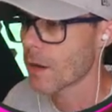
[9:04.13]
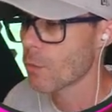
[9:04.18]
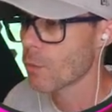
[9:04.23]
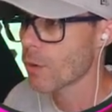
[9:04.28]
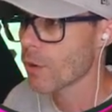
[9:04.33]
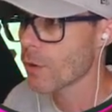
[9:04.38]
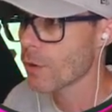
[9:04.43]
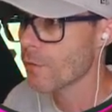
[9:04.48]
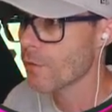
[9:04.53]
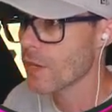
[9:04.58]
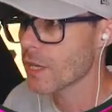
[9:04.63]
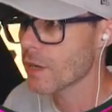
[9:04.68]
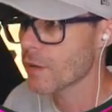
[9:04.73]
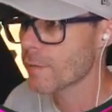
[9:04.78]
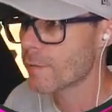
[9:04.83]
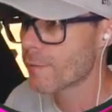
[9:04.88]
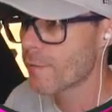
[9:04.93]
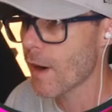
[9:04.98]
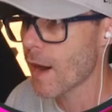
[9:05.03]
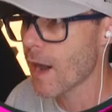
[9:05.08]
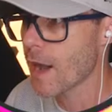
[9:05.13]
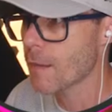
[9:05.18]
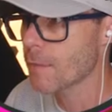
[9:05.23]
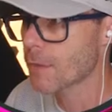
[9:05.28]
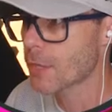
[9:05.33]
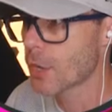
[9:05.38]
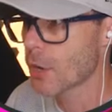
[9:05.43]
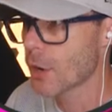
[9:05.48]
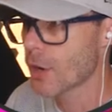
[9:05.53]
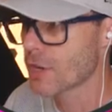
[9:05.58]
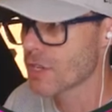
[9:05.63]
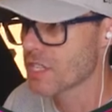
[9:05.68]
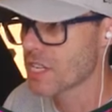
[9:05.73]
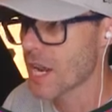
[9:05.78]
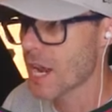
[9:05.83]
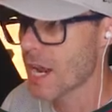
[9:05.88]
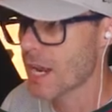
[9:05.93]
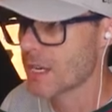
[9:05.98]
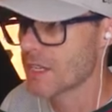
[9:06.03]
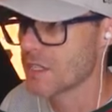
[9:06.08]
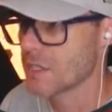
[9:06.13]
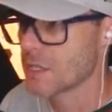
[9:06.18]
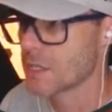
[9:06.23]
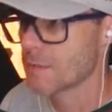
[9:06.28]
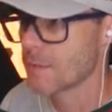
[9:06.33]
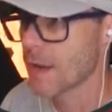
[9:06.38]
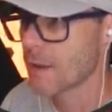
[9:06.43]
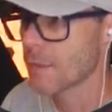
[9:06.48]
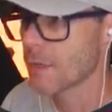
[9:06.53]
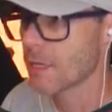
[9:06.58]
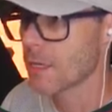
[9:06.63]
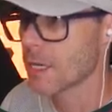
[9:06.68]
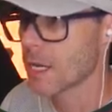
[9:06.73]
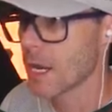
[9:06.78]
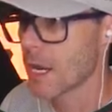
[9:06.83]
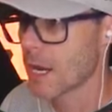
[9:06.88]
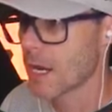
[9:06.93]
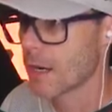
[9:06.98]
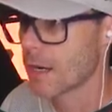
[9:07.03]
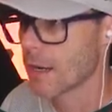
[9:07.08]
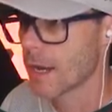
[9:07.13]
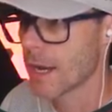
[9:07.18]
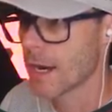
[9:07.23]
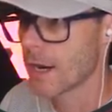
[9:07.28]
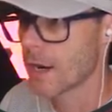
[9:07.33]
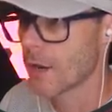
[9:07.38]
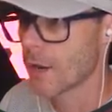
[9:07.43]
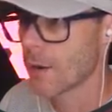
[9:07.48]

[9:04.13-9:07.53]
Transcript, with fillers: I wonder if you can farm cursed hens. Maybe you can, I don't